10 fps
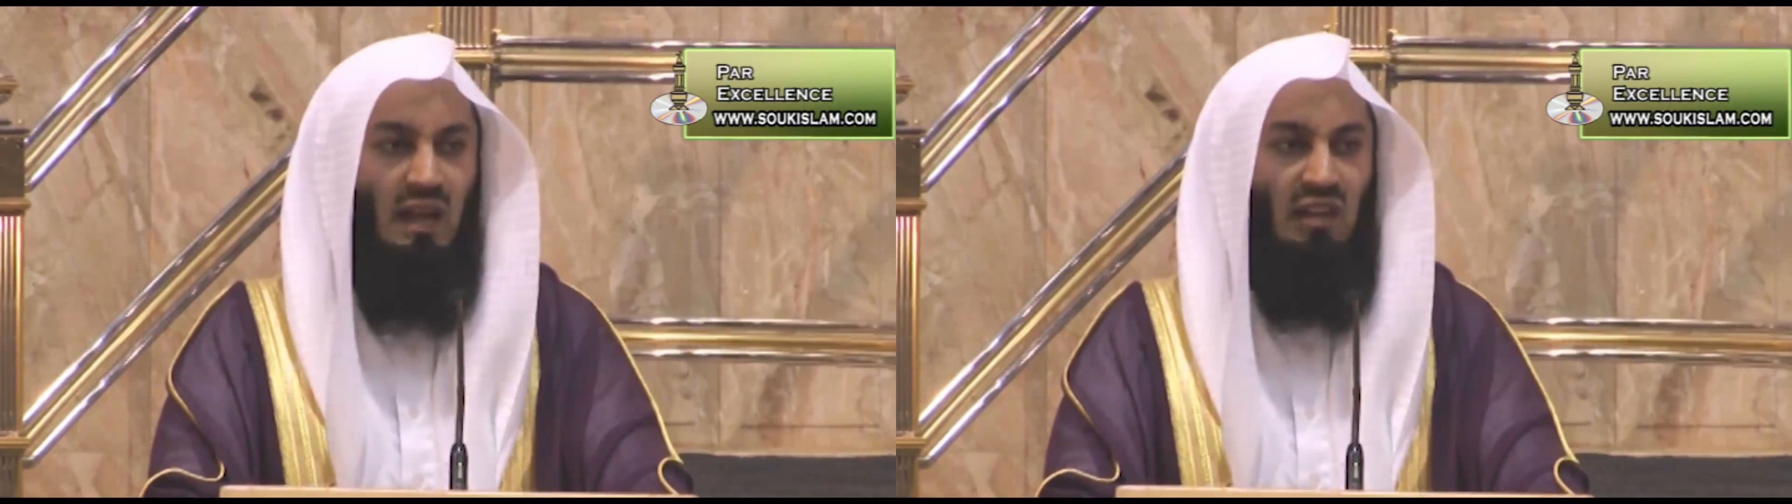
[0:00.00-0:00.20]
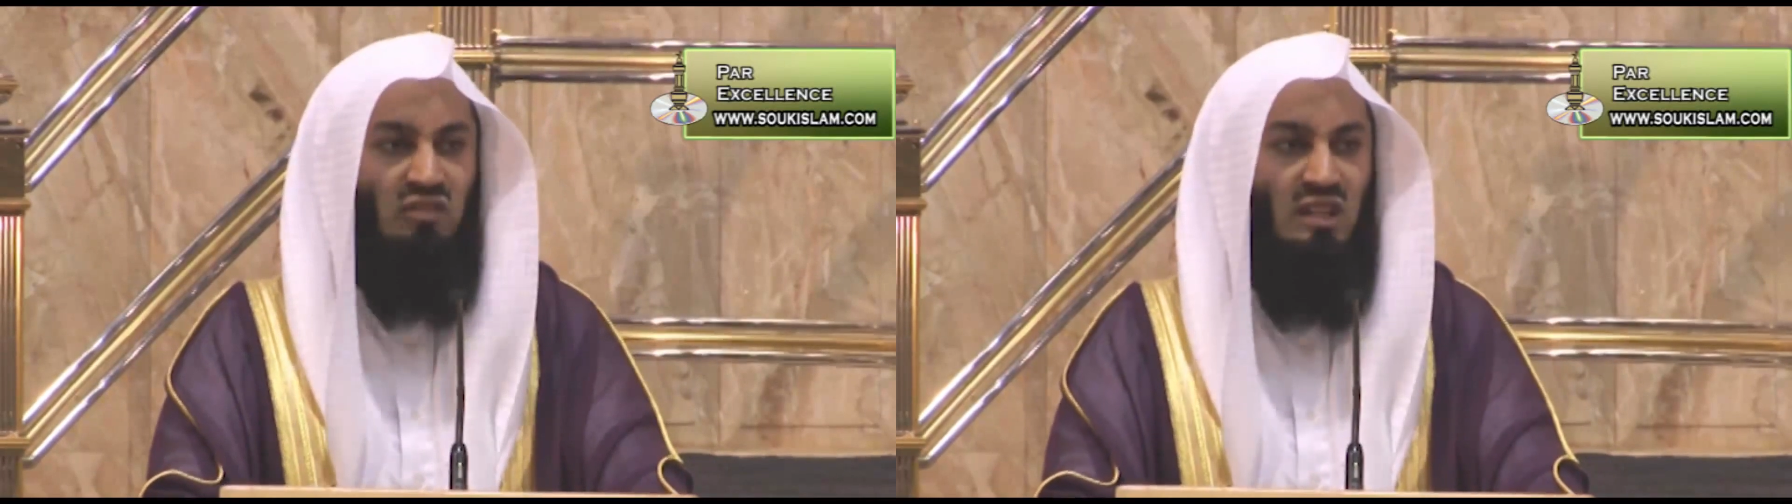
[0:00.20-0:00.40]

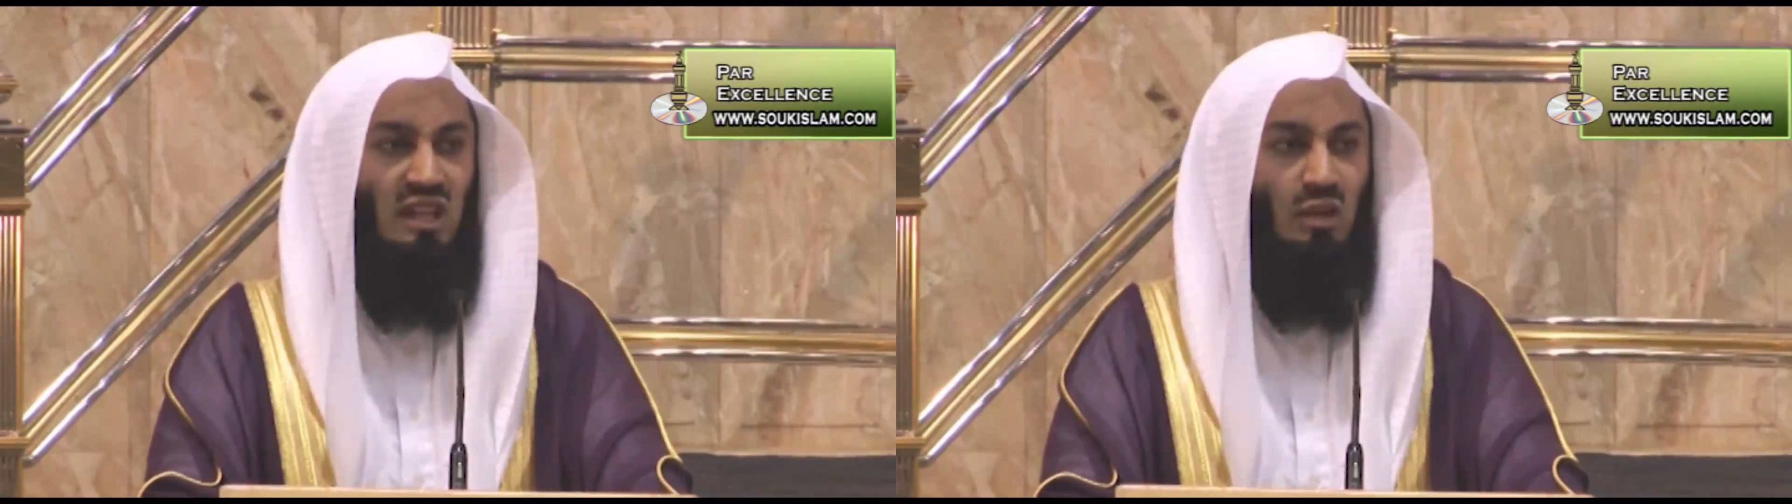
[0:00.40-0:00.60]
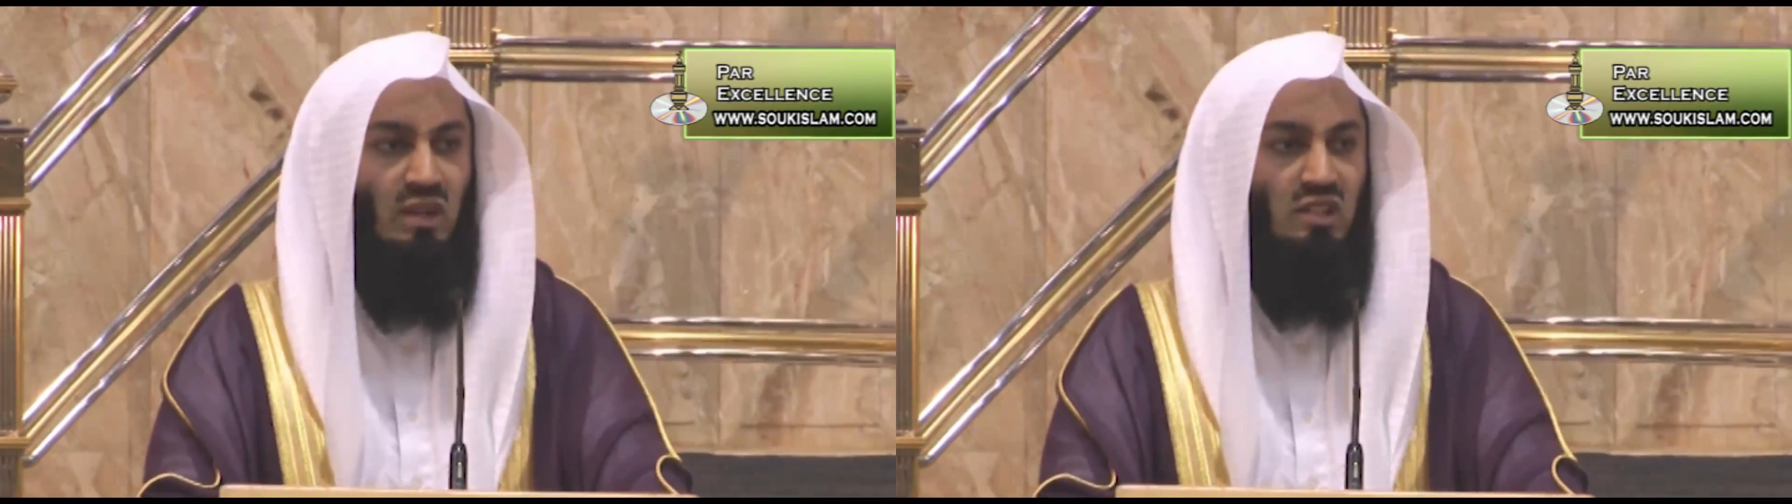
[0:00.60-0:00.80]
after
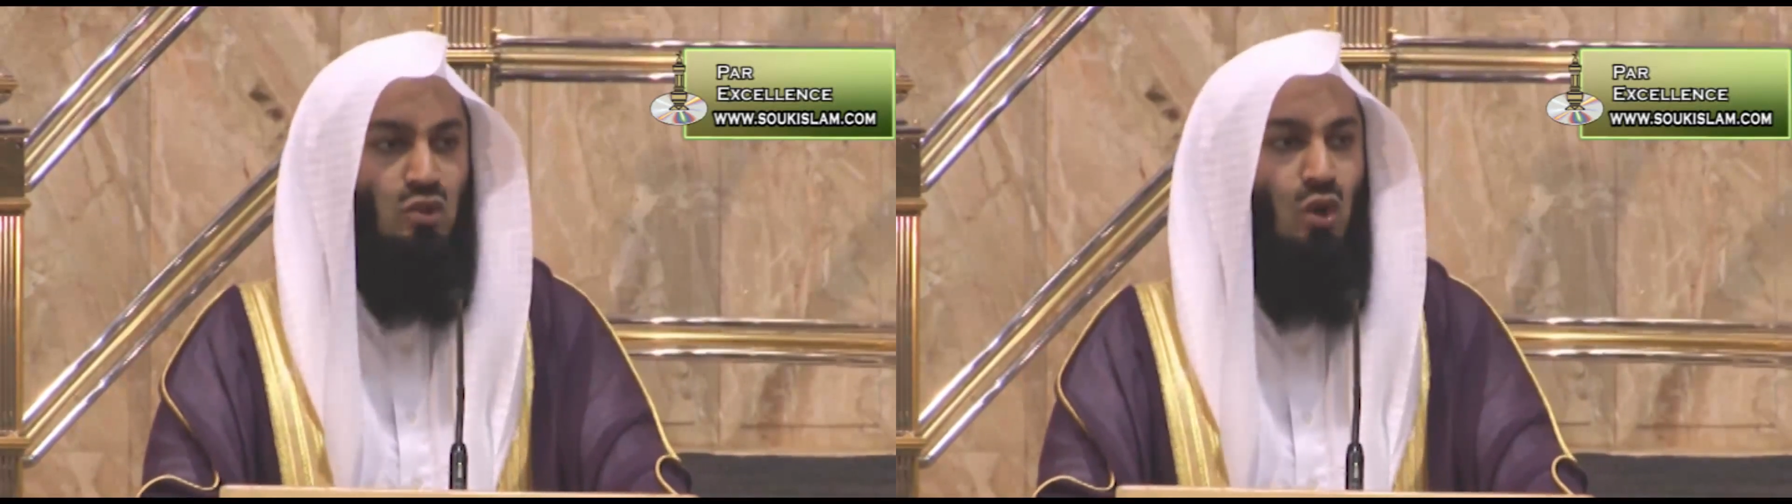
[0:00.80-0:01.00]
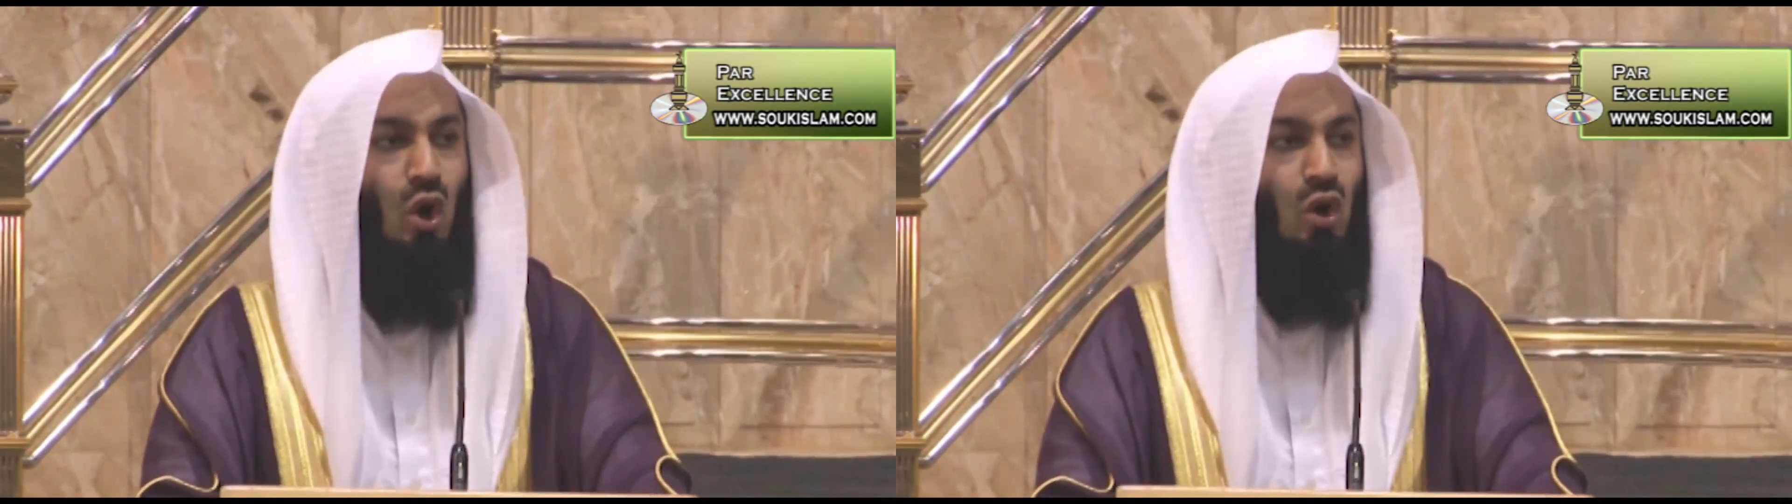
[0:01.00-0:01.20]
they were
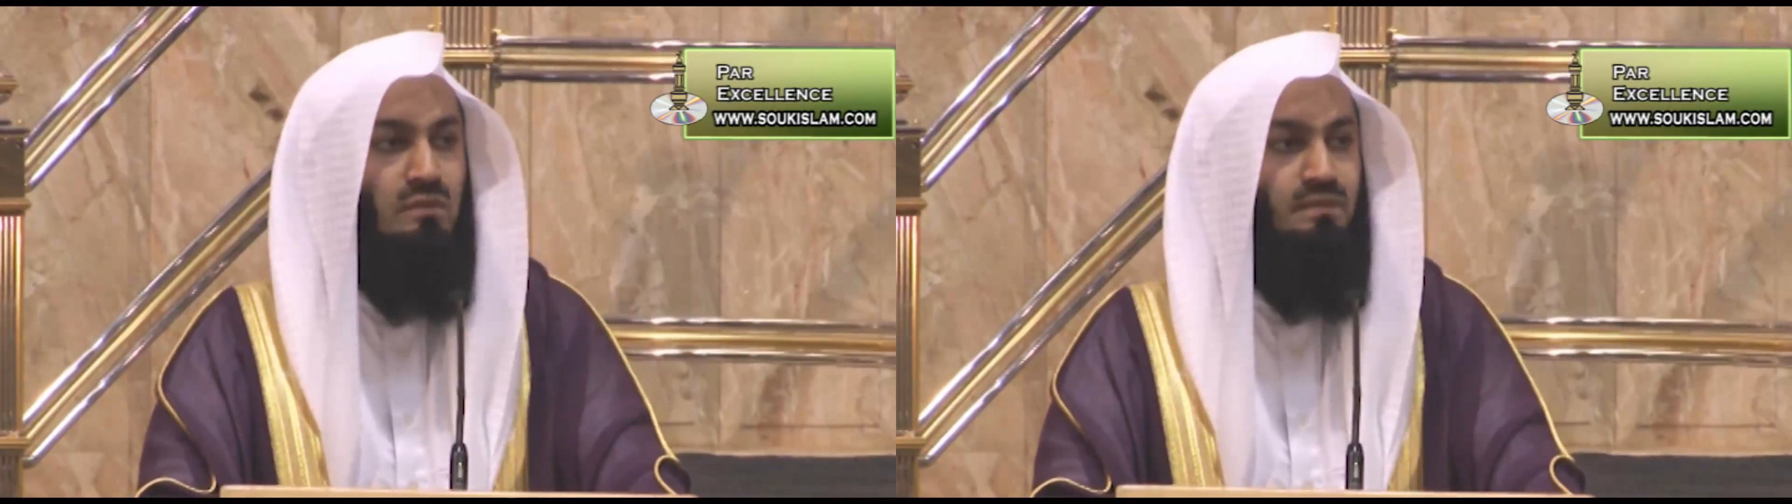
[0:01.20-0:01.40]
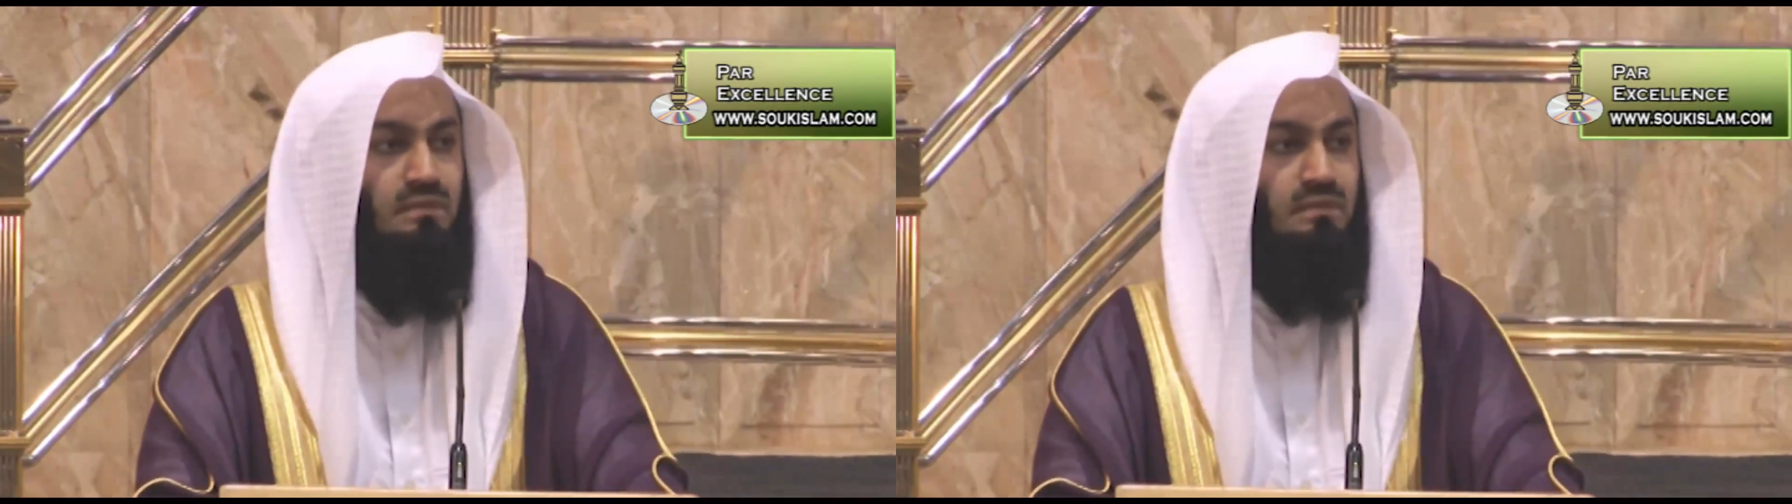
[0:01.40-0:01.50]
strong.